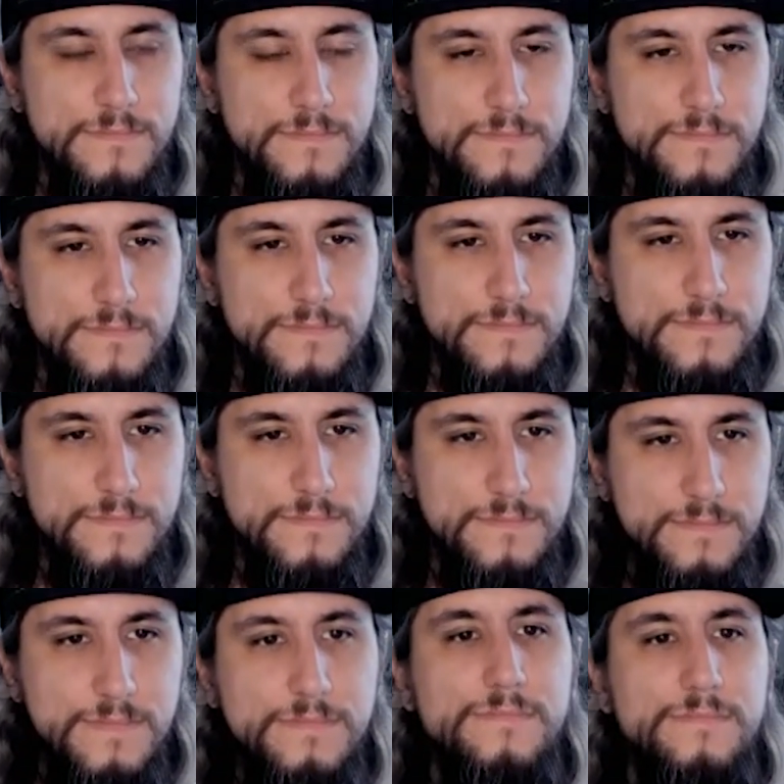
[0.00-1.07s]

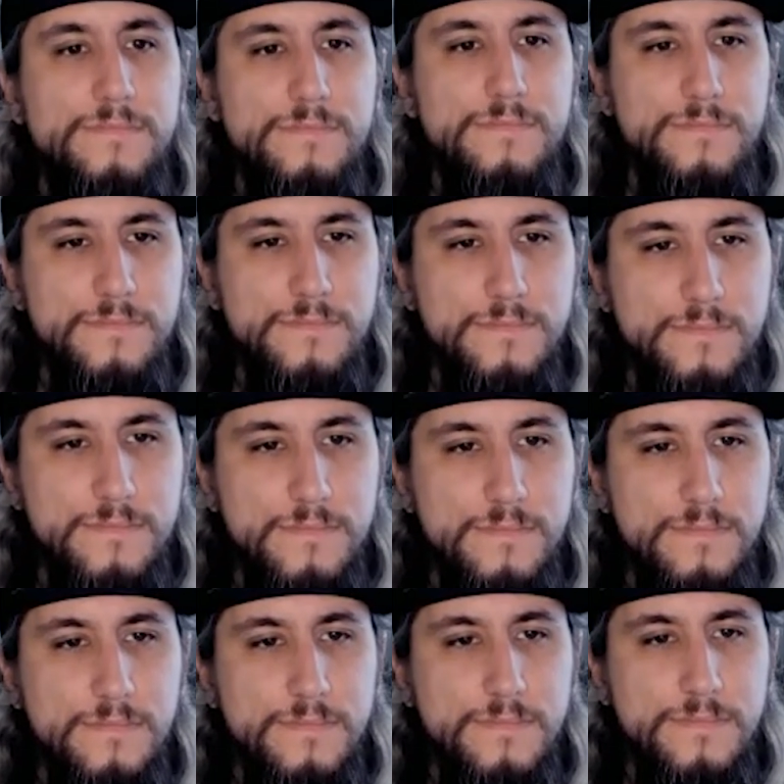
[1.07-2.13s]

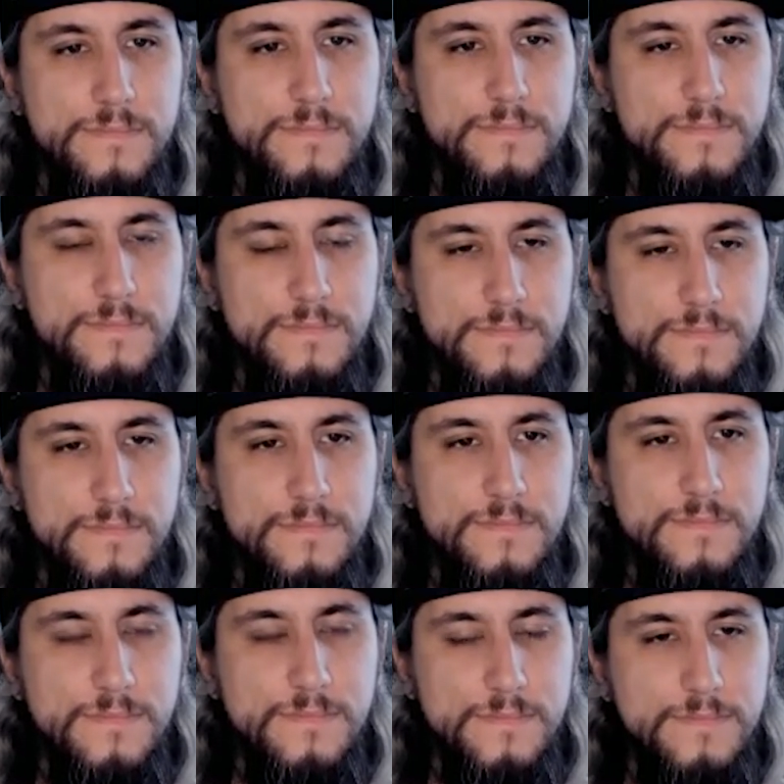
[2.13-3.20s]

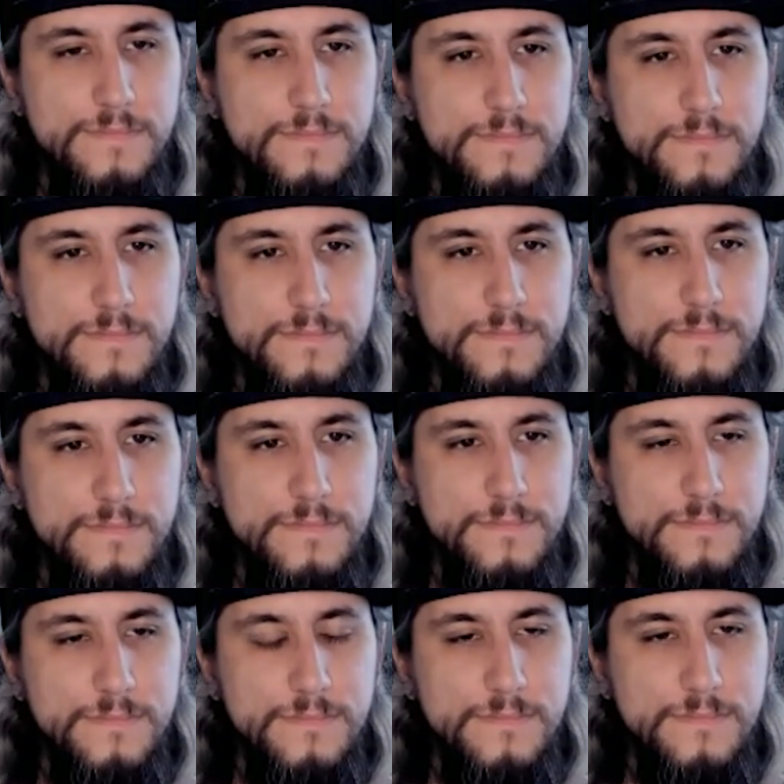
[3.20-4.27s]

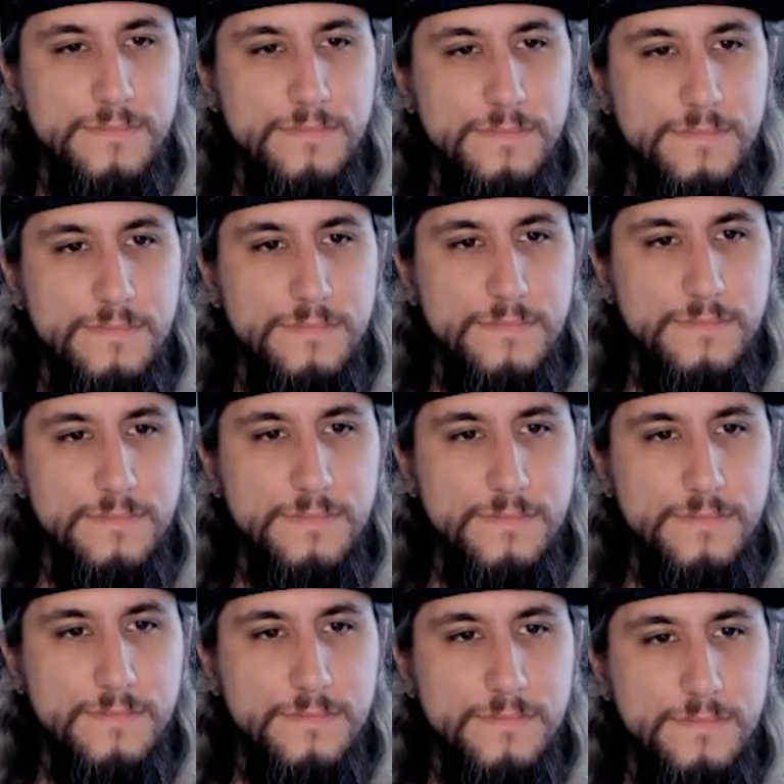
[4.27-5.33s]

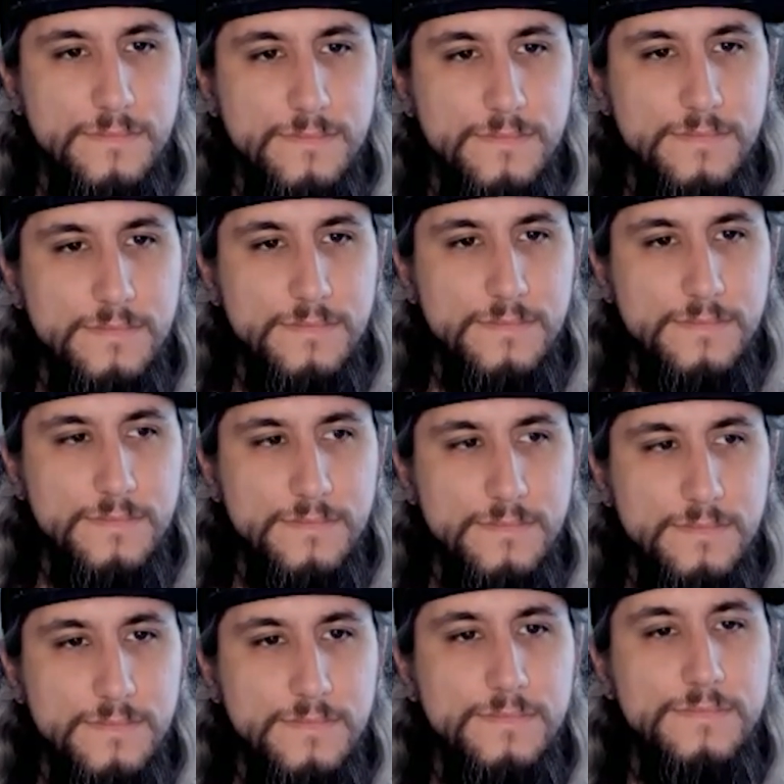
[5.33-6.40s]

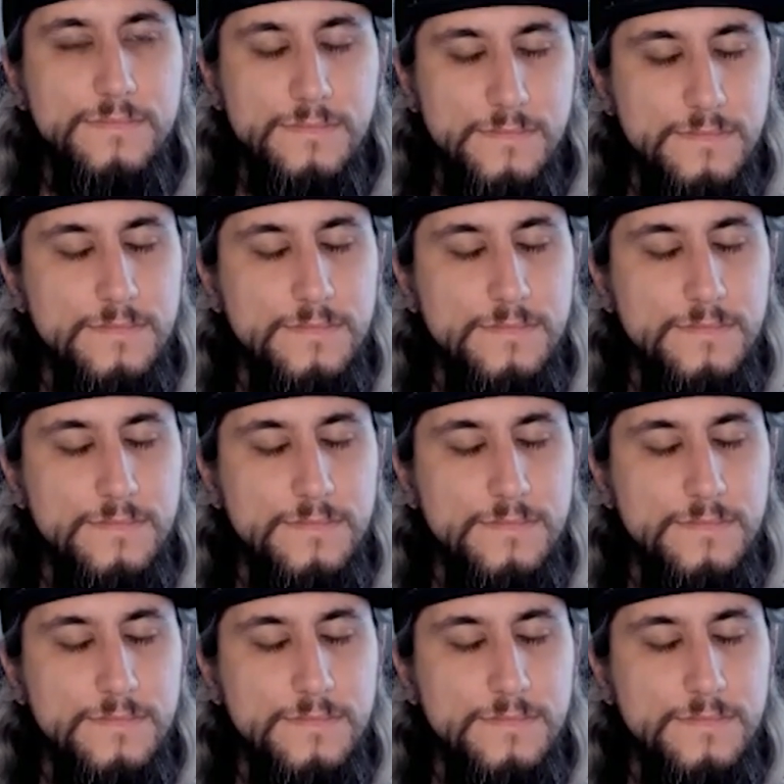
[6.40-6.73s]
The person shown says nothing.